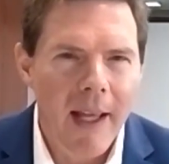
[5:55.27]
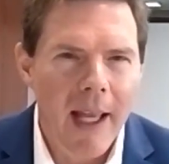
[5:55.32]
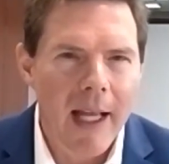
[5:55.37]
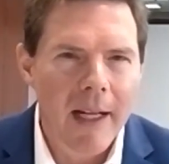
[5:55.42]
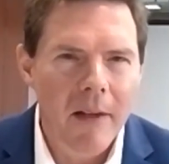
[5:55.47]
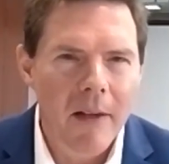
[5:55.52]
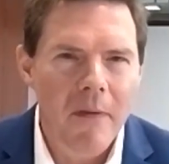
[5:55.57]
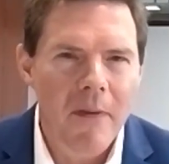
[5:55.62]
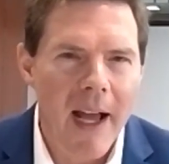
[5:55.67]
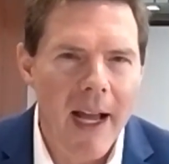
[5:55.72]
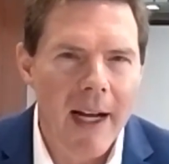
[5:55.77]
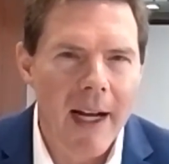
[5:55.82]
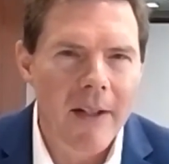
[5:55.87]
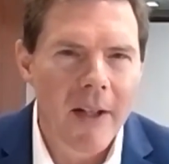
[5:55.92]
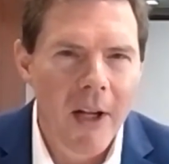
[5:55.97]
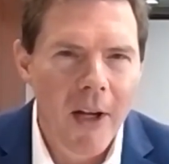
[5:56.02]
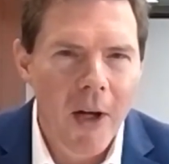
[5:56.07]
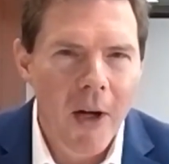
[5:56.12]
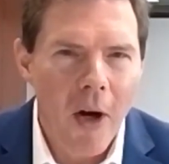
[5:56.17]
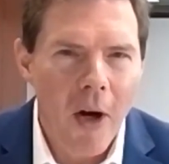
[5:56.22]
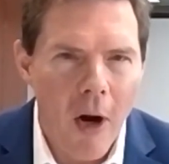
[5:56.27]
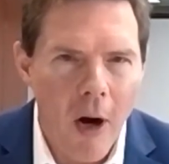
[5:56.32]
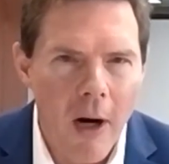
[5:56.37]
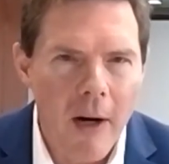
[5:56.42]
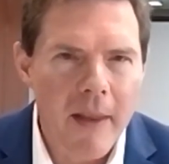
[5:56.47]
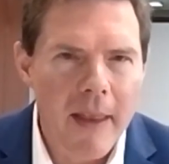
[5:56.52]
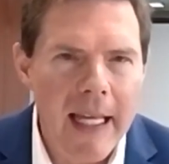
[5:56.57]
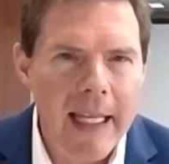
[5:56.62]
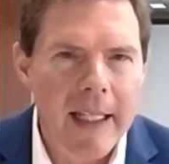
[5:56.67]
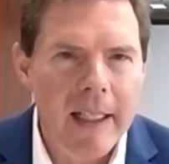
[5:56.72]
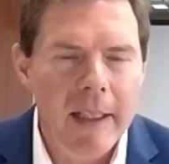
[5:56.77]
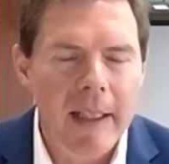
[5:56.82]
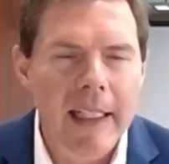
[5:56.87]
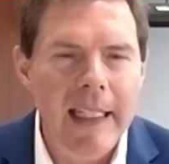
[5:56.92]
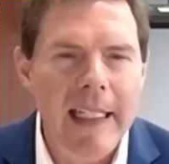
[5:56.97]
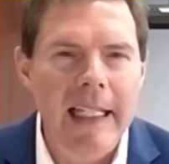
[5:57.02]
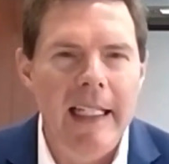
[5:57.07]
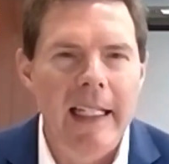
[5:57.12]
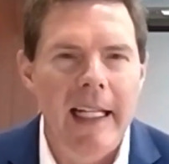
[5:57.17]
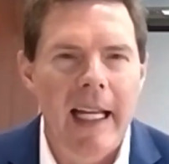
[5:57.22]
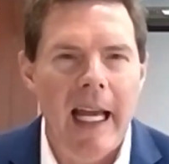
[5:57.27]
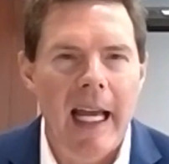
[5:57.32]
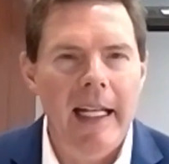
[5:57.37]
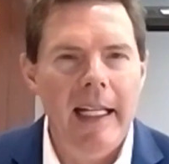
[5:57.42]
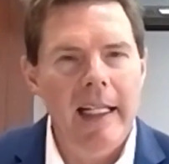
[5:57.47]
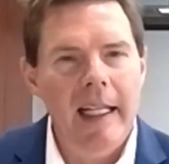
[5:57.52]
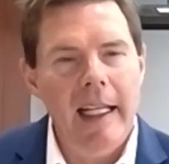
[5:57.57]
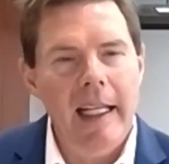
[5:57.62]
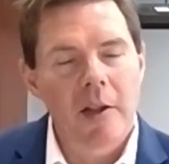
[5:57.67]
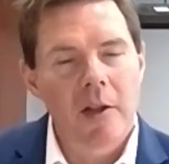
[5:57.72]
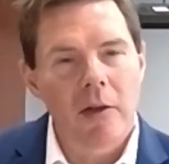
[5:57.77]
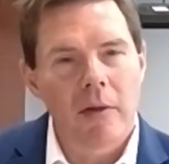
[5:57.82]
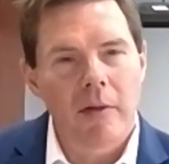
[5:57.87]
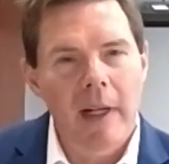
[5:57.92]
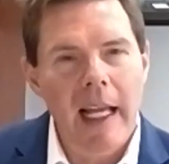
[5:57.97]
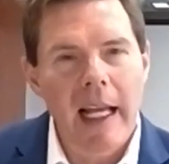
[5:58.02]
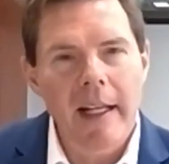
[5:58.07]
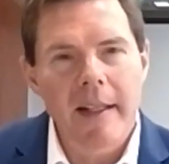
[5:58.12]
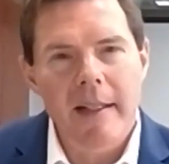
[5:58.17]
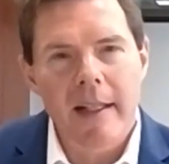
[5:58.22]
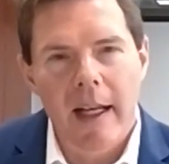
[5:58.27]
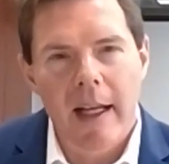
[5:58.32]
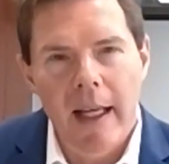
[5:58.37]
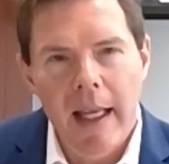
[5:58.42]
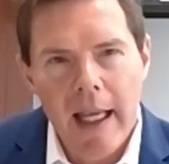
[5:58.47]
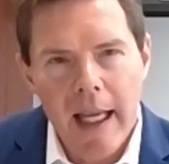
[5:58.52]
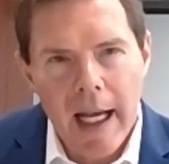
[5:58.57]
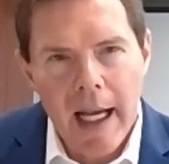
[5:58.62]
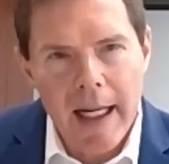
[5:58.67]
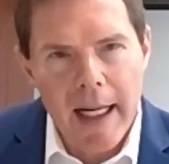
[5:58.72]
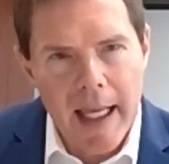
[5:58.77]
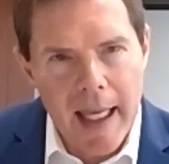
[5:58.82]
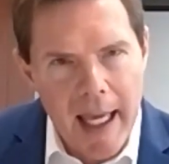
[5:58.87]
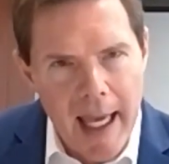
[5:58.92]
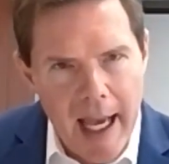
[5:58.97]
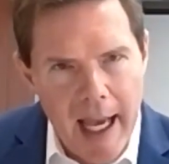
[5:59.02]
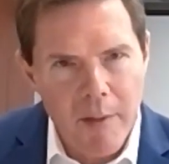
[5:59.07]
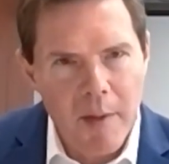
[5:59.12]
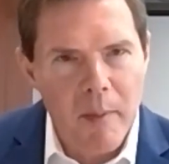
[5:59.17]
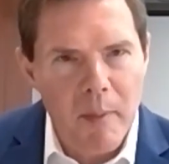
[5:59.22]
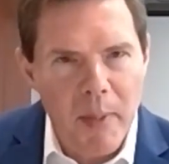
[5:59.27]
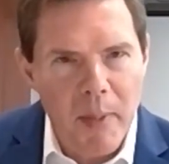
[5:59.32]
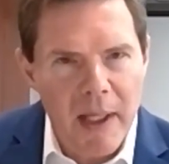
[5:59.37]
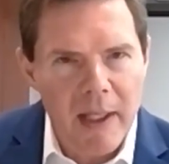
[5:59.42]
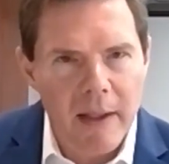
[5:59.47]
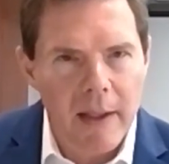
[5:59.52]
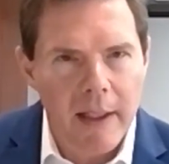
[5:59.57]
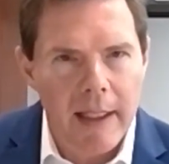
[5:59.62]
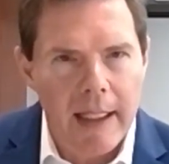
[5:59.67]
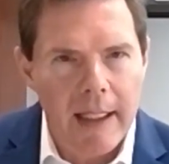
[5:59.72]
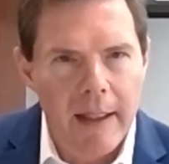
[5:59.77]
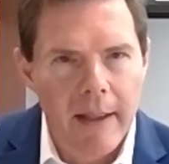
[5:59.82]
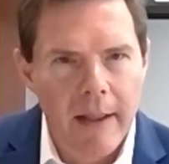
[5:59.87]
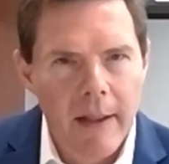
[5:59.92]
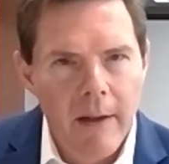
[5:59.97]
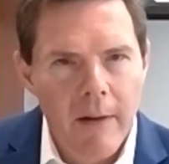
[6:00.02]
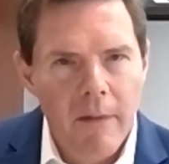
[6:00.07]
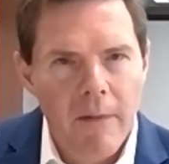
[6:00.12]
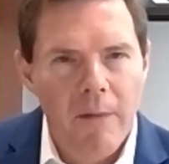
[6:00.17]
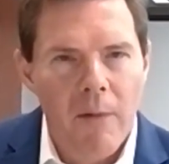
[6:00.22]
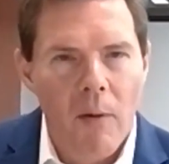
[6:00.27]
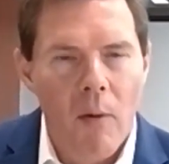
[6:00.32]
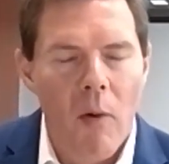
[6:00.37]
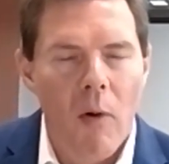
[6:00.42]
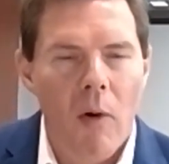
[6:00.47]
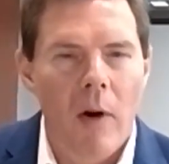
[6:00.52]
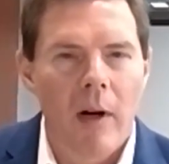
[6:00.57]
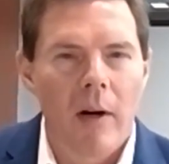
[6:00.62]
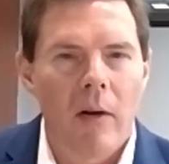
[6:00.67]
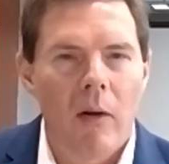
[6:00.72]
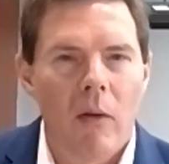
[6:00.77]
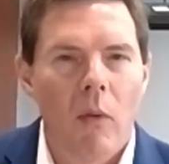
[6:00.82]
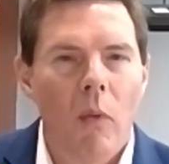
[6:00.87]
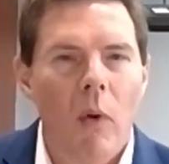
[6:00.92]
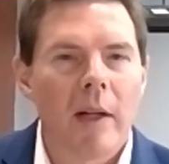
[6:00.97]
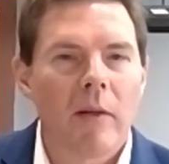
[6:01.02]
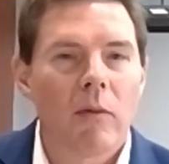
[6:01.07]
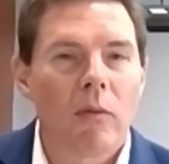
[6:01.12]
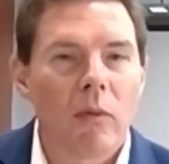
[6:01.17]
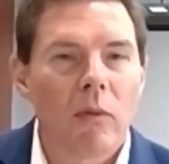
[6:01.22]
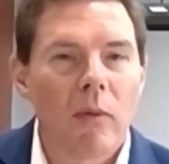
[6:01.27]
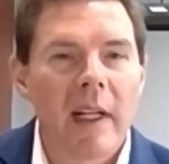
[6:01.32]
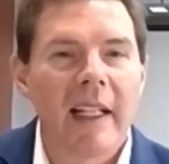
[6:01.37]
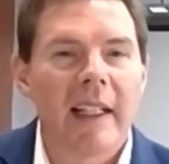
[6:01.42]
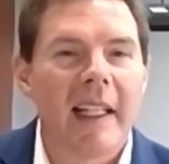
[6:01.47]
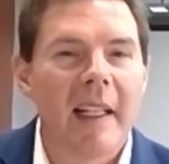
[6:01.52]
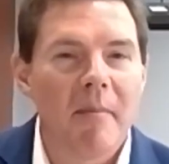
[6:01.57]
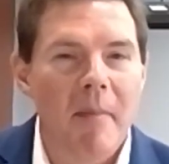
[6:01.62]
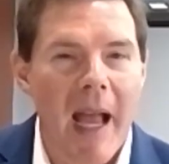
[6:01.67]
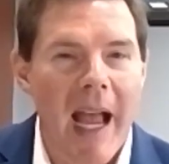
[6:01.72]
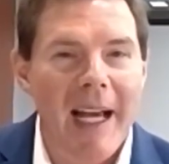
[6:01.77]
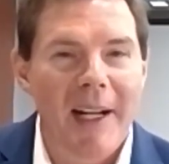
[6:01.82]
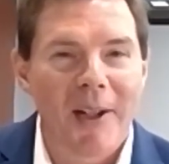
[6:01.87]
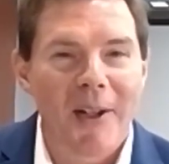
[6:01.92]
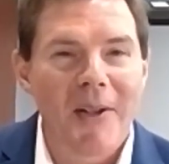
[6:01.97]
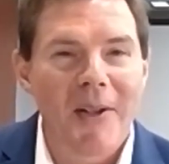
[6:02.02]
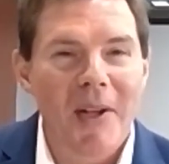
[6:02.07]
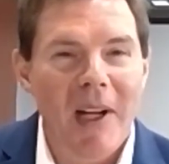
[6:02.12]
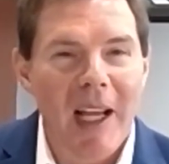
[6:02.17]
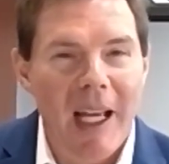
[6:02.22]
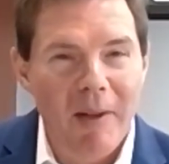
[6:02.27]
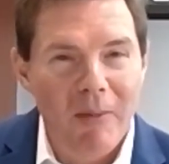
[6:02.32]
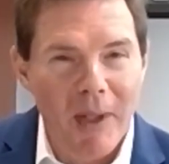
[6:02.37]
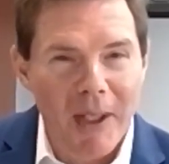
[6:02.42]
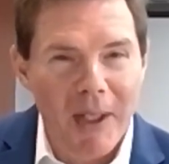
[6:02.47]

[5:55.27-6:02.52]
And in fact, are they clean? And it creates an accountability for what really matters, and